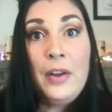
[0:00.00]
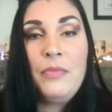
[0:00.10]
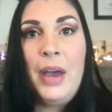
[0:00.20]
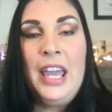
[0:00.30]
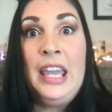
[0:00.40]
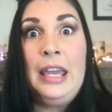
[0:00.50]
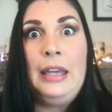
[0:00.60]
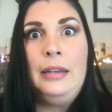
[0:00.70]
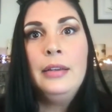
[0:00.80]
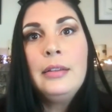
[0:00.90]
of my
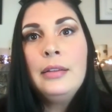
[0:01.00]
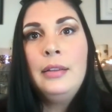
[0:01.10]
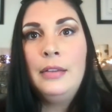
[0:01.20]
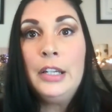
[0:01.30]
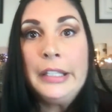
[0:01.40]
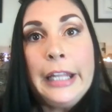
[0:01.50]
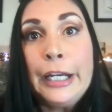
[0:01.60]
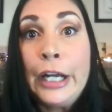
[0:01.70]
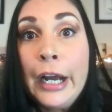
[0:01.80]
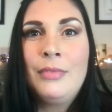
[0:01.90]
head, little
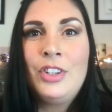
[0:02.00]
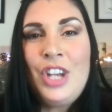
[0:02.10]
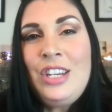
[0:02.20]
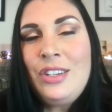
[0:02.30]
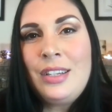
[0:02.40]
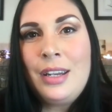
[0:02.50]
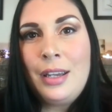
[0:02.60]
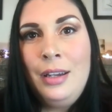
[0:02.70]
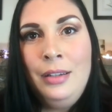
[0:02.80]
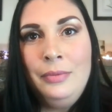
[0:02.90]
glitter. change is going
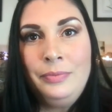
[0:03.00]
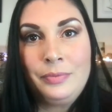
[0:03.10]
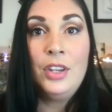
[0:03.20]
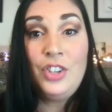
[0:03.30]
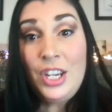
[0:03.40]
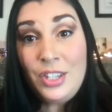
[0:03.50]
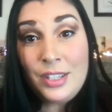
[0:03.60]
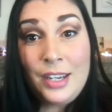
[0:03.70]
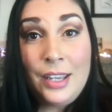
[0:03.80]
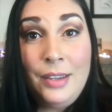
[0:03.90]
to come. Change is
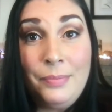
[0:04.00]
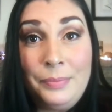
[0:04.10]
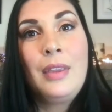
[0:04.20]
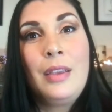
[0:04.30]
going to come.